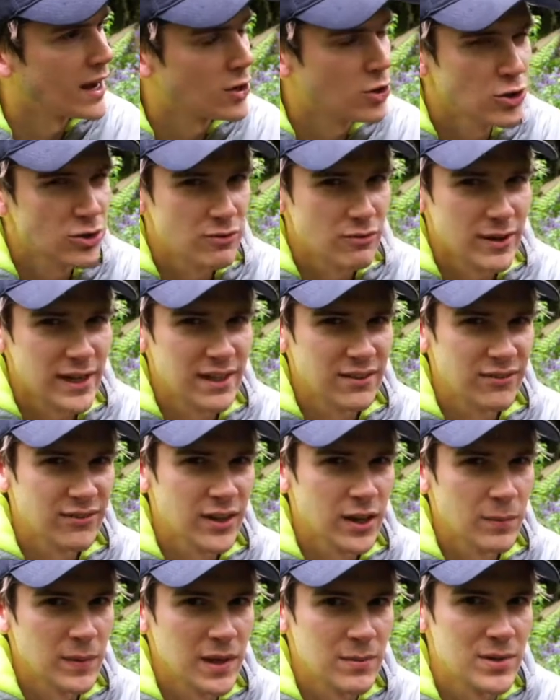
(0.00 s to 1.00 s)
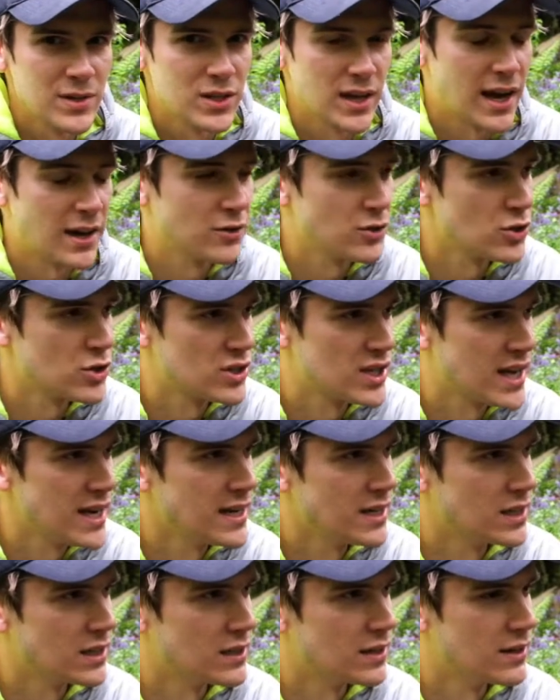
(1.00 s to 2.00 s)
couldn't really film the image that I'd just taken
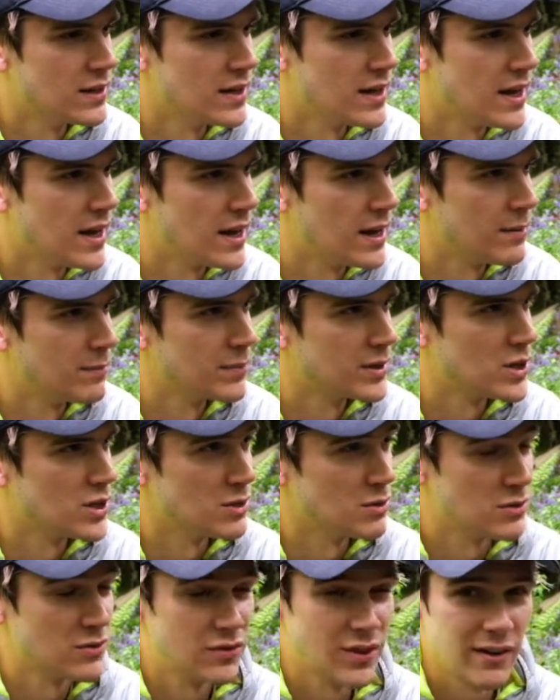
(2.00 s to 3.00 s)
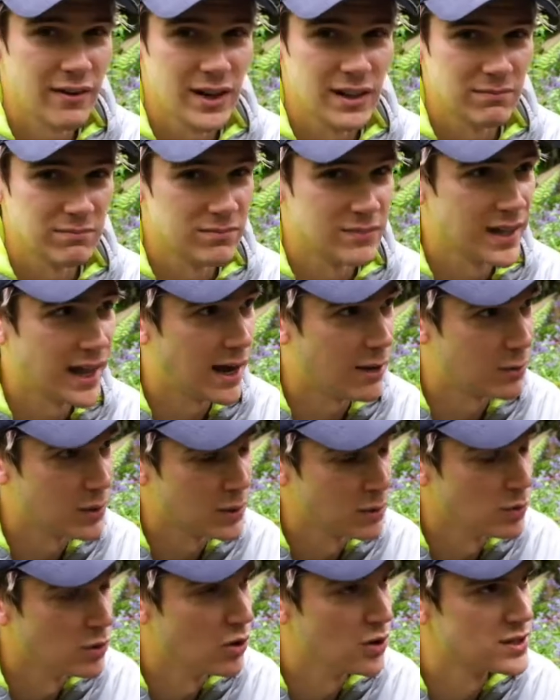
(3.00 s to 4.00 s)
because it was very loud with
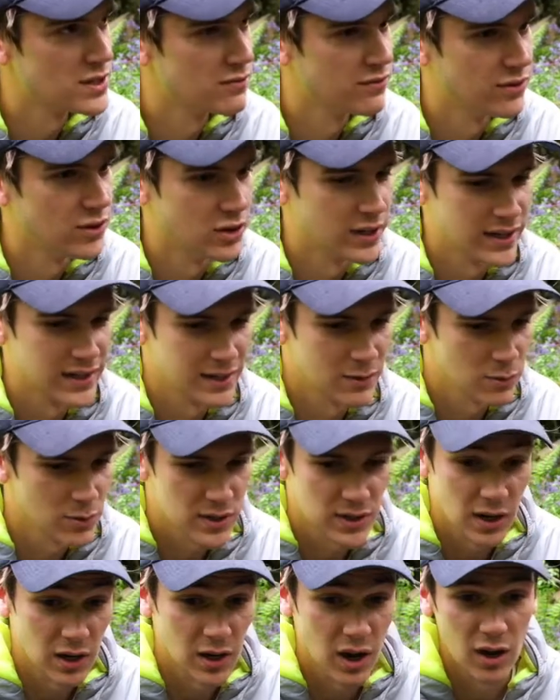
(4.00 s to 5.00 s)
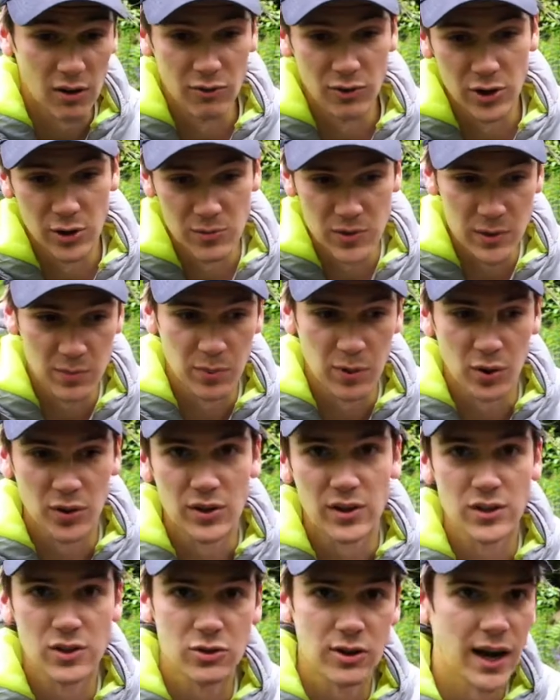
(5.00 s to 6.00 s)
a waterfall and there wasn't a lot of room to put
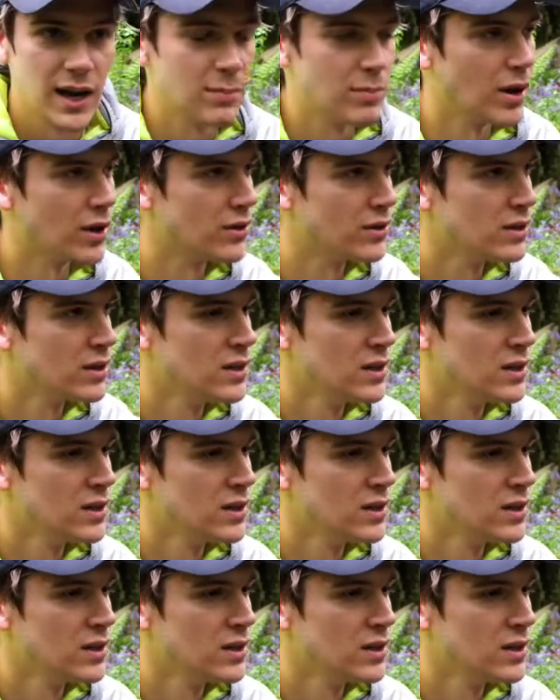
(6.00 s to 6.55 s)
the tripod.